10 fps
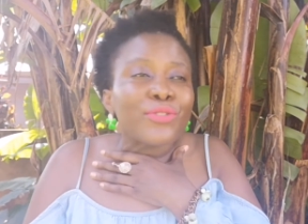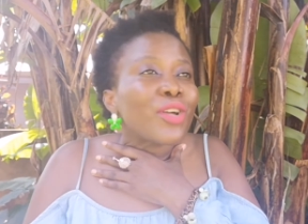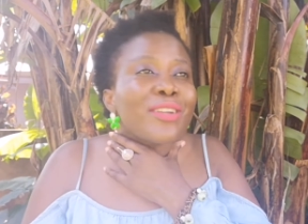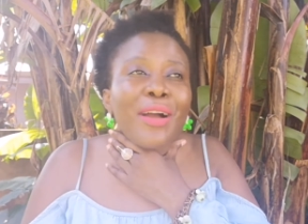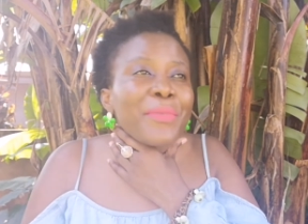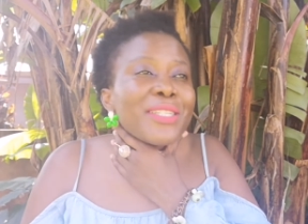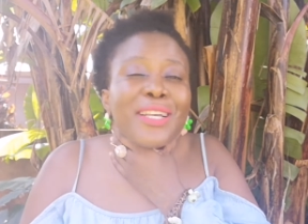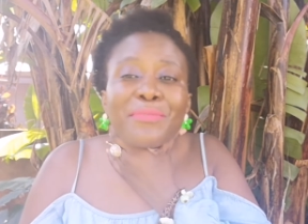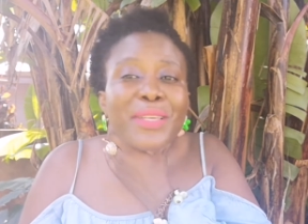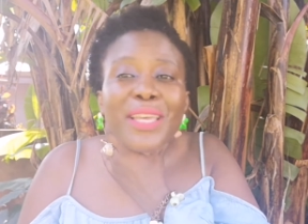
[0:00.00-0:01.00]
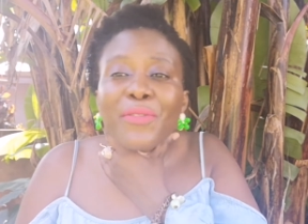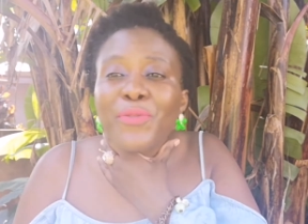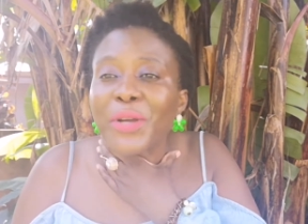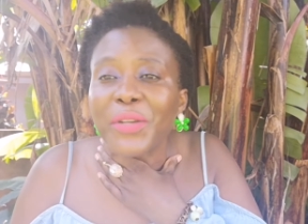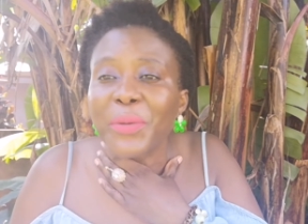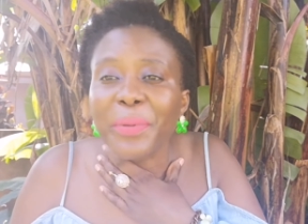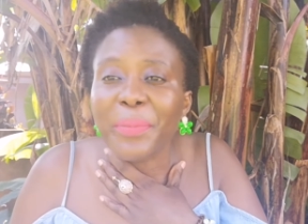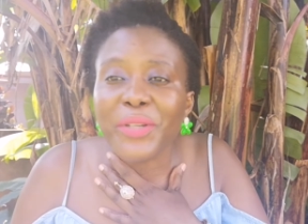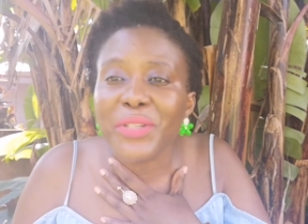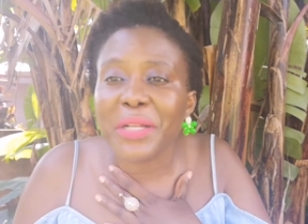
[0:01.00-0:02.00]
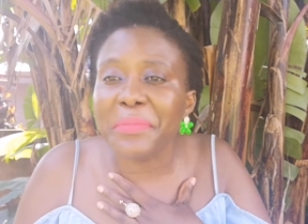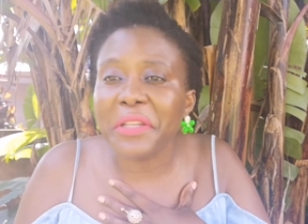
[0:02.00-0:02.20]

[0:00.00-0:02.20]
don't come and tell me if we're not prepared to tell me